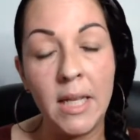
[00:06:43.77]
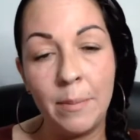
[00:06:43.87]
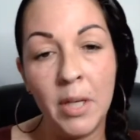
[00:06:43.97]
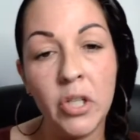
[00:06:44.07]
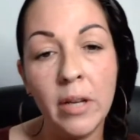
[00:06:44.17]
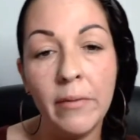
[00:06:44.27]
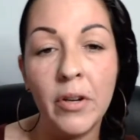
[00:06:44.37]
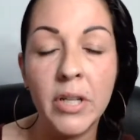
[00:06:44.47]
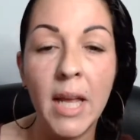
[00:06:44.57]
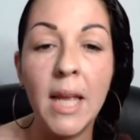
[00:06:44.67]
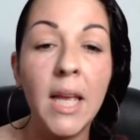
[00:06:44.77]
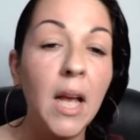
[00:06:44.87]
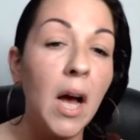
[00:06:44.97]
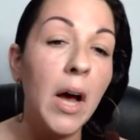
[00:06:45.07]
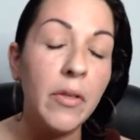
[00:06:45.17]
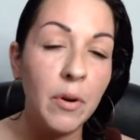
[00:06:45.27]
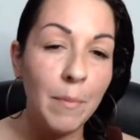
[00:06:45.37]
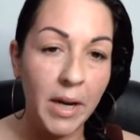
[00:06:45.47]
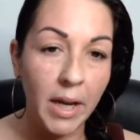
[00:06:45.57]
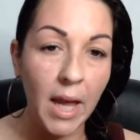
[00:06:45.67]
especially if you're taking other
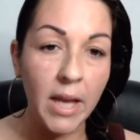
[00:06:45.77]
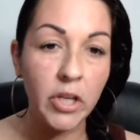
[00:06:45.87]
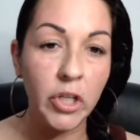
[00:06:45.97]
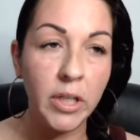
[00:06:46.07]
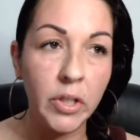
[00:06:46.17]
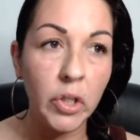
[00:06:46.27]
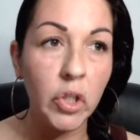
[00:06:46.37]
medications.